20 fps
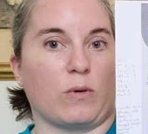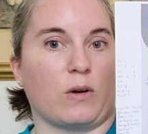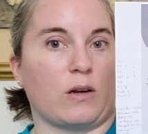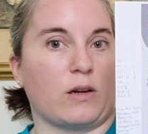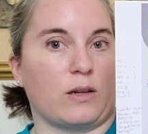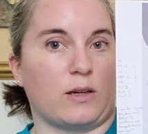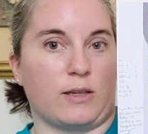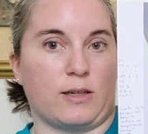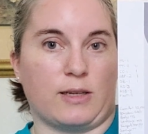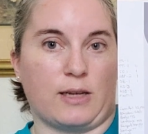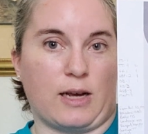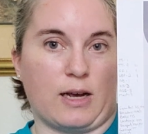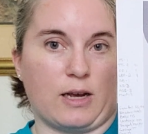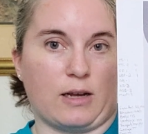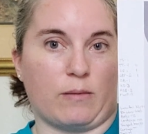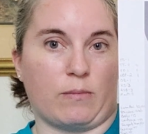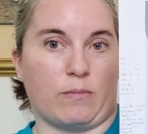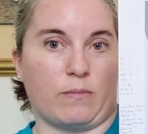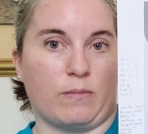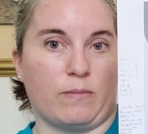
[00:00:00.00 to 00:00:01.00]
run out of
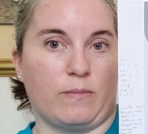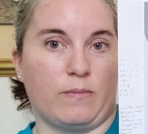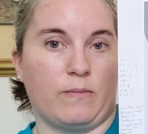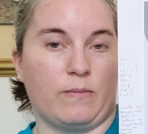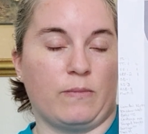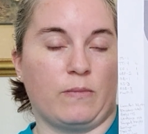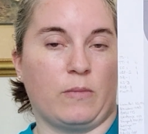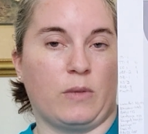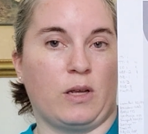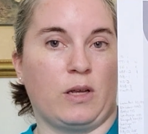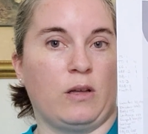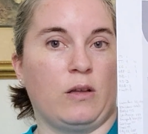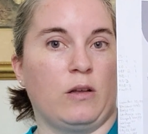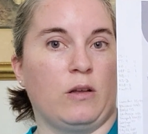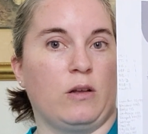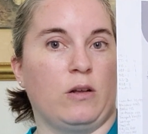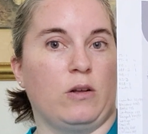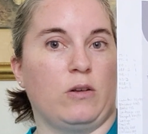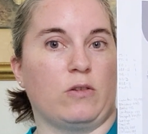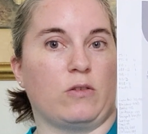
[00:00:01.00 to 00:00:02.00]
time.
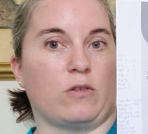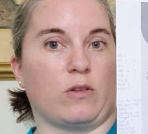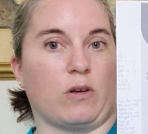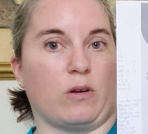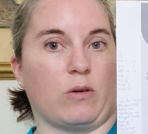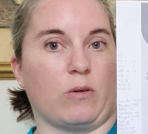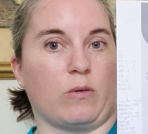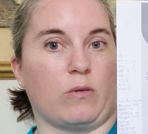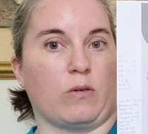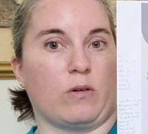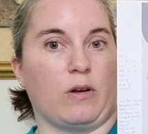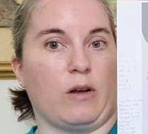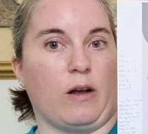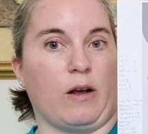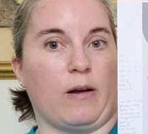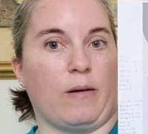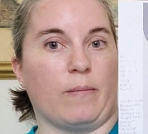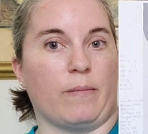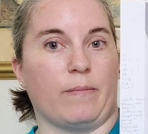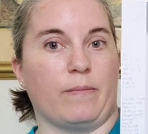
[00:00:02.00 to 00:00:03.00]
So,
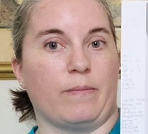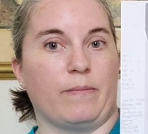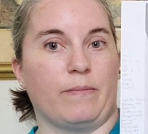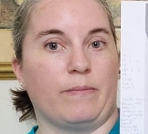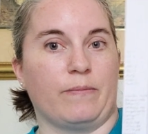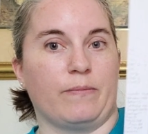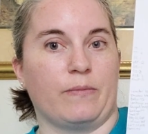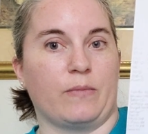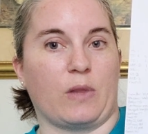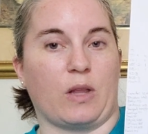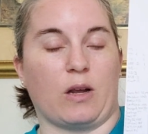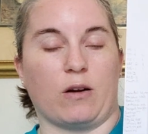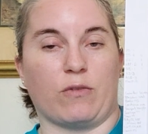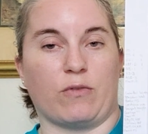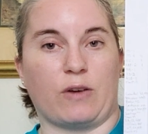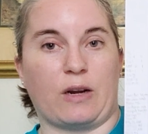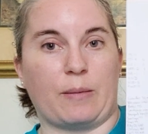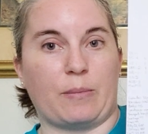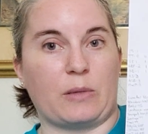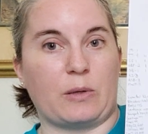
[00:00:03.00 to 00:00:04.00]
our
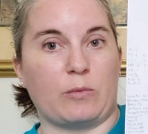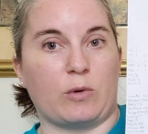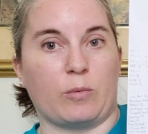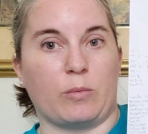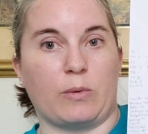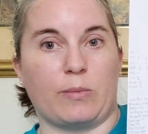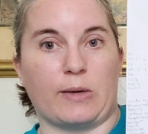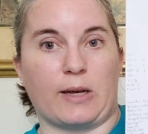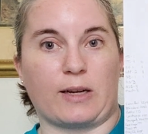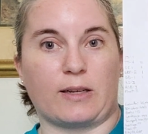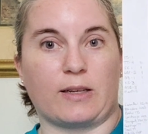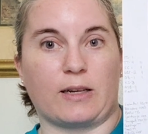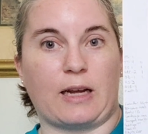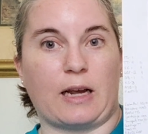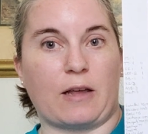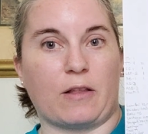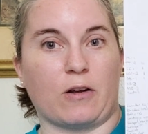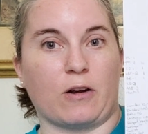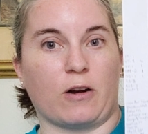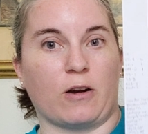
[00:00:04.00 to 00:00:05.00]
family will be back
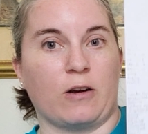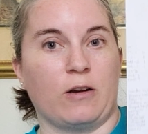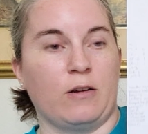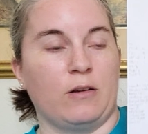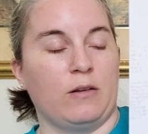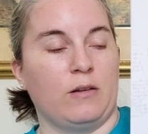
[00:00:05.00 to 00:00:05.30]
together.